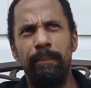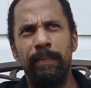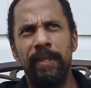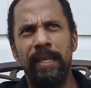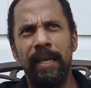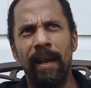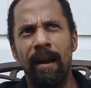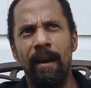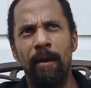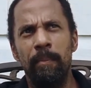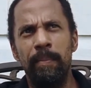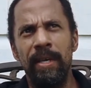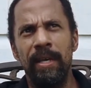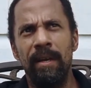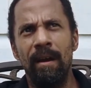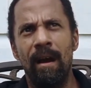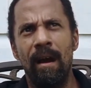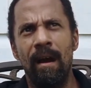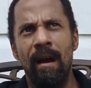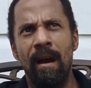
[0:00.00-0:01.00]

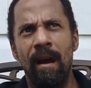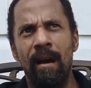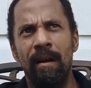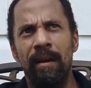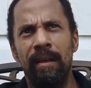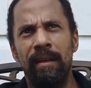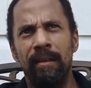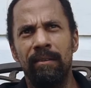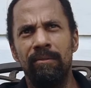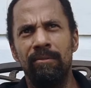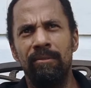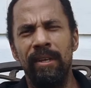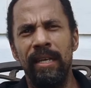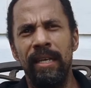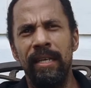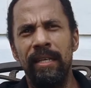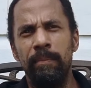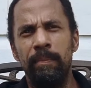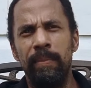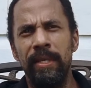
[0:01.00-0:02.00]
Caribbean art can
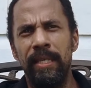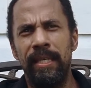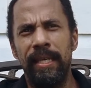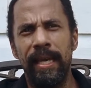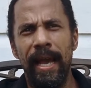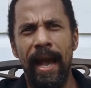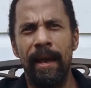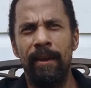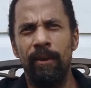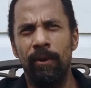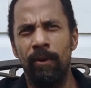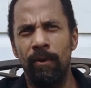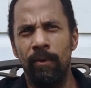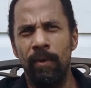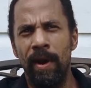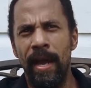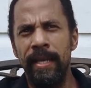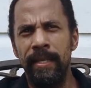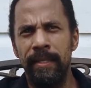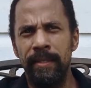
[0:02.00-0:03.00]
really be
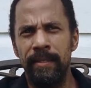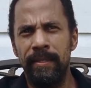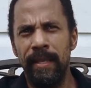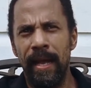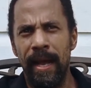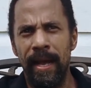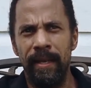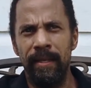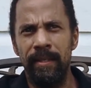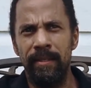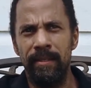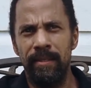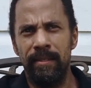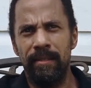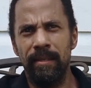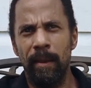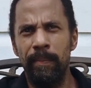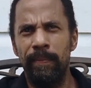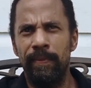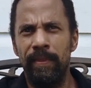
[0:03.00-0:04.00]
categorized as
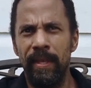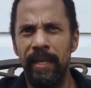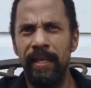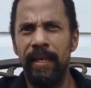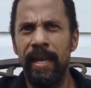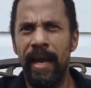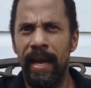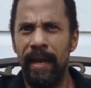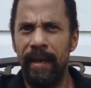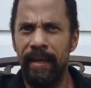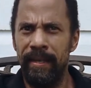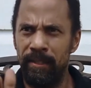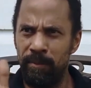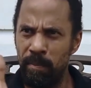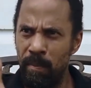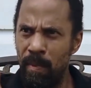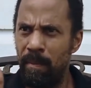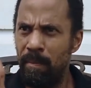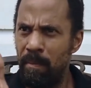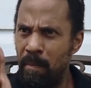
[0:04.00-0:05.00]
something that is
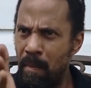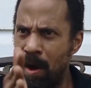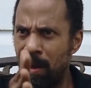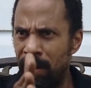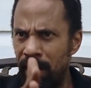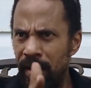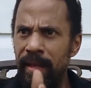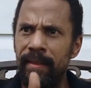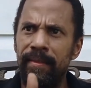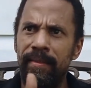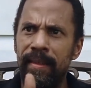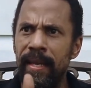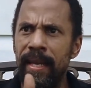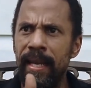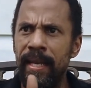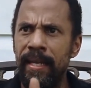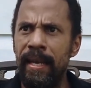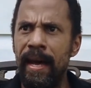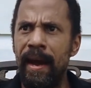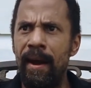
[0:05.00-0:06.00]
monolithic
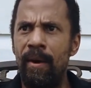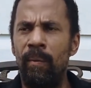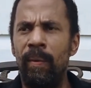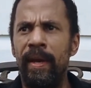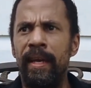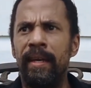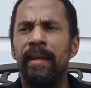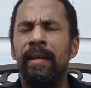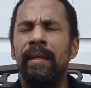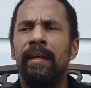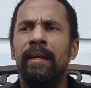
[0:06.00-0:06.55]
in that way.